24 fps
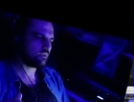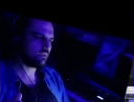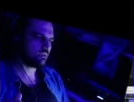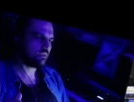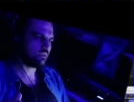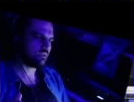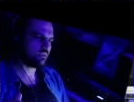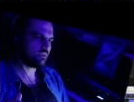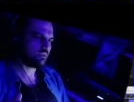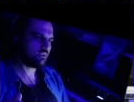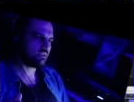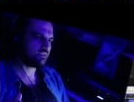
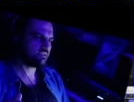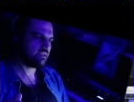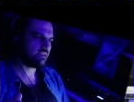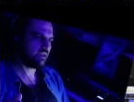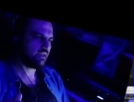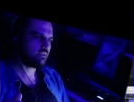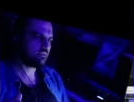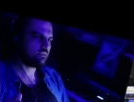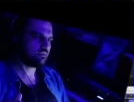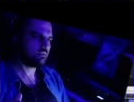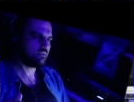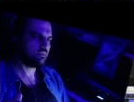
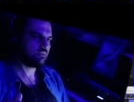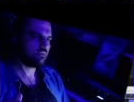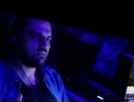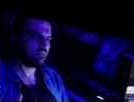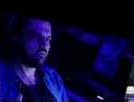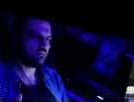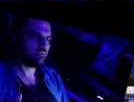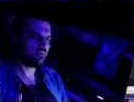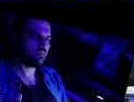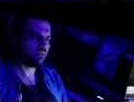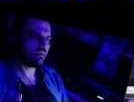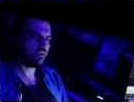set,
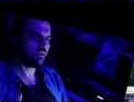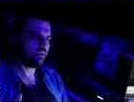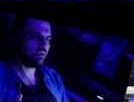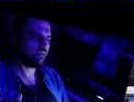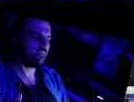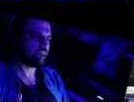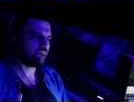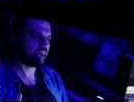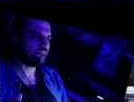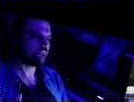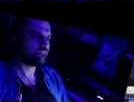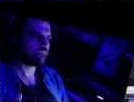okay,
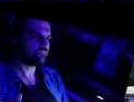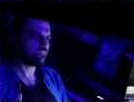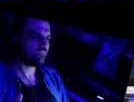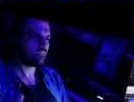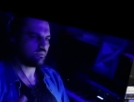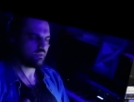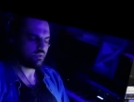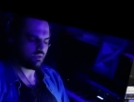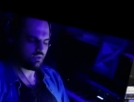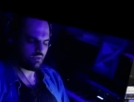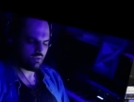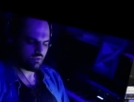
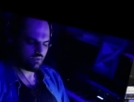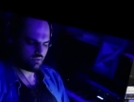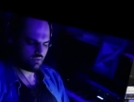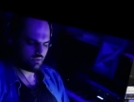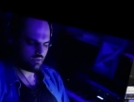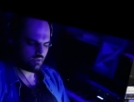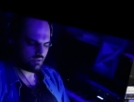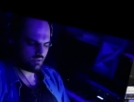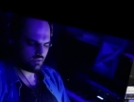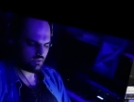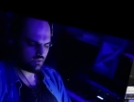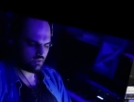
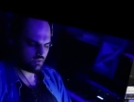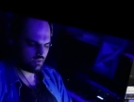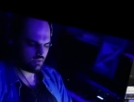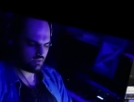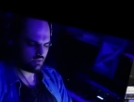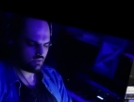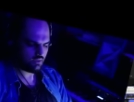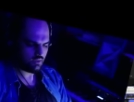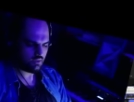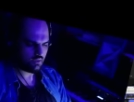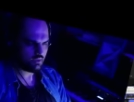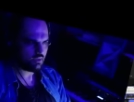
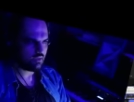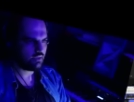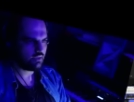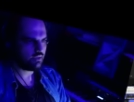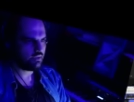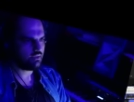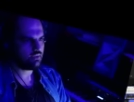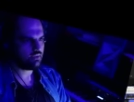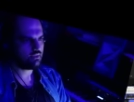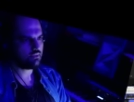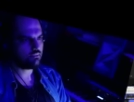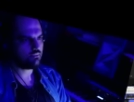
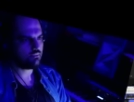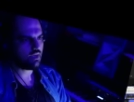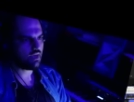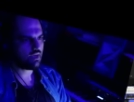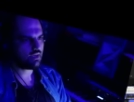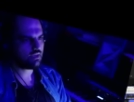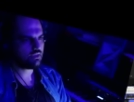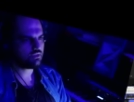in the marker.